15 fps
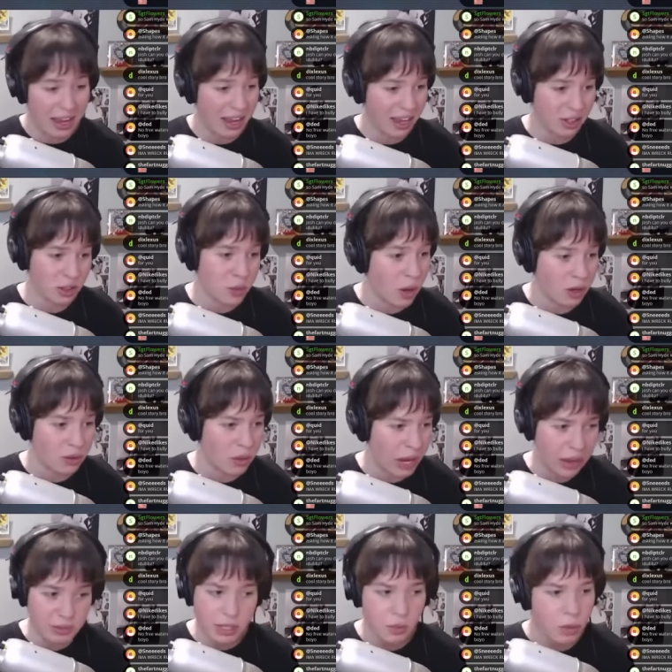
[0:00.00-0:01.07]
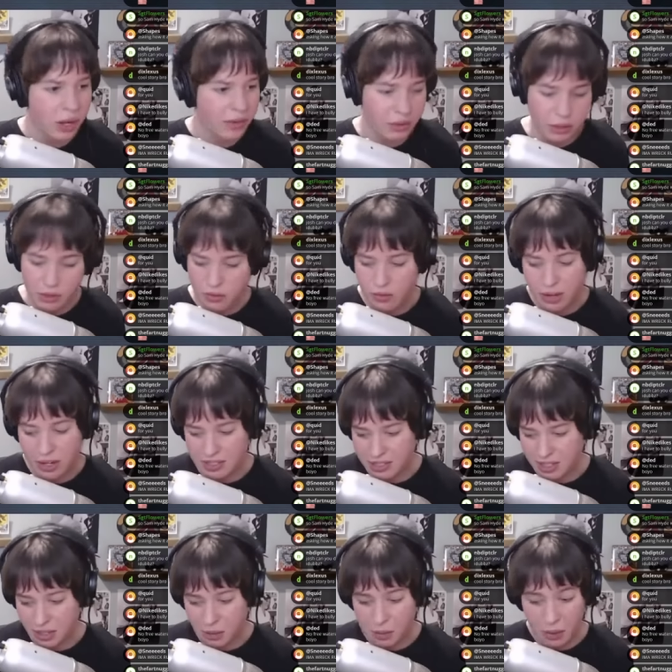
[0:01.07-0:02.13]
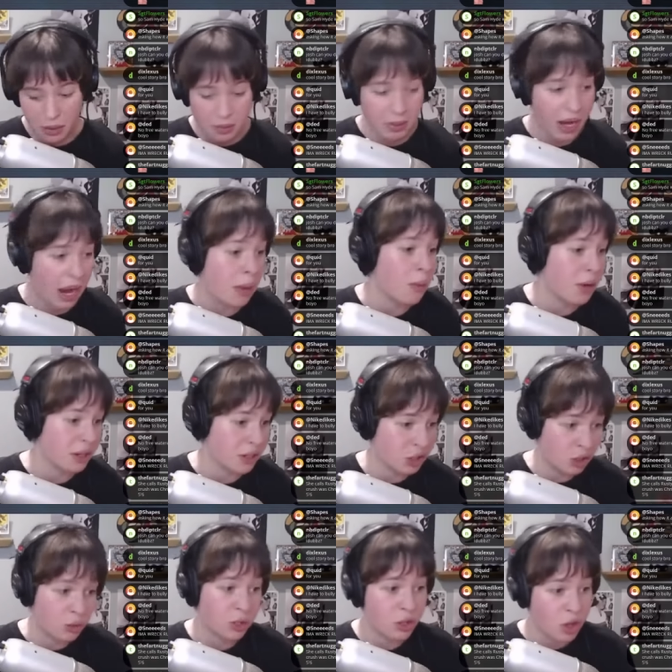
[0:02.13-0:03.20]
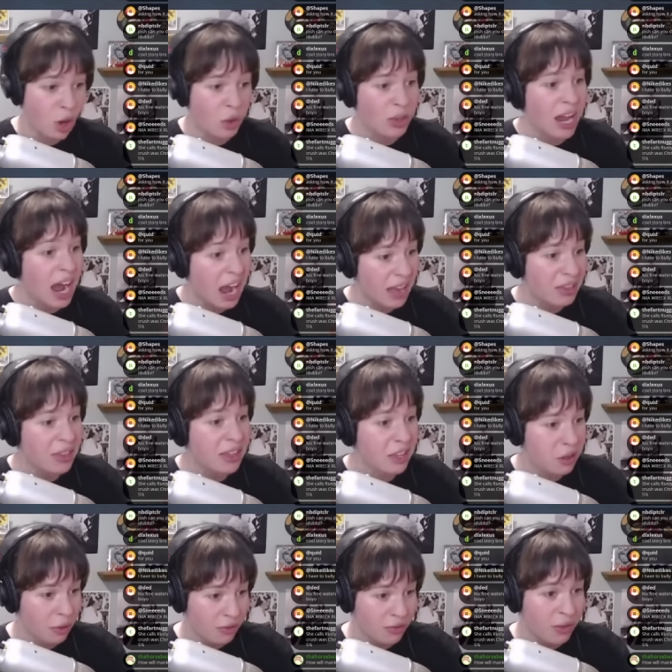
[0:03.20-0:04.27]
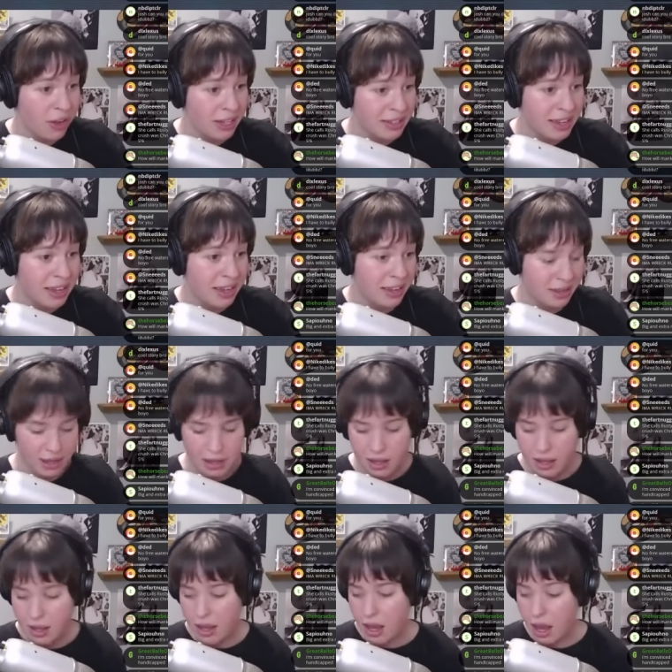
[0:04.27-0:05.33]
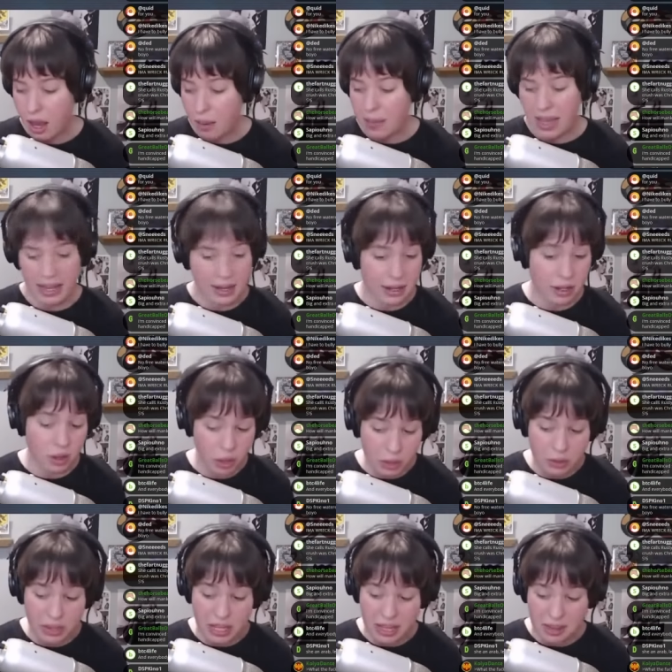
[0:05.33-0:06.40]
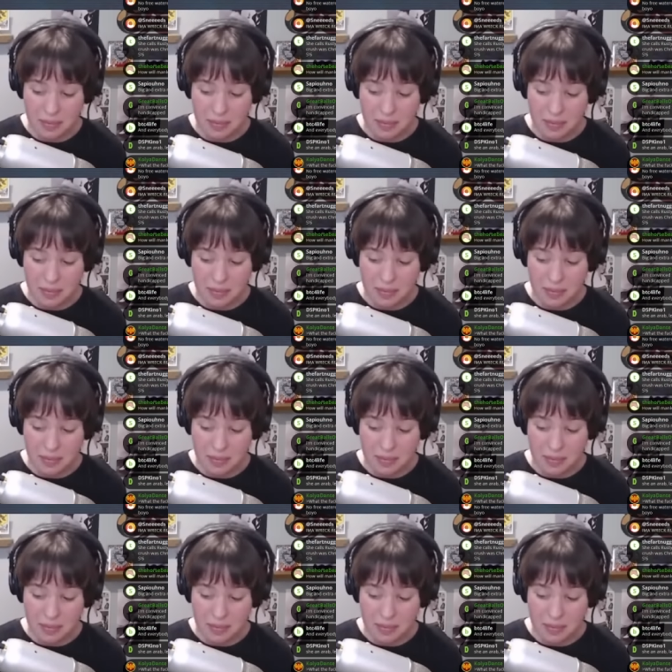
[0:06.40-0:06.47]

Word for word: I just walked away. I was like, "Whatever, you fucking stay at the party, but I want you to know that I think you're a fucking dick." Um, and it clearly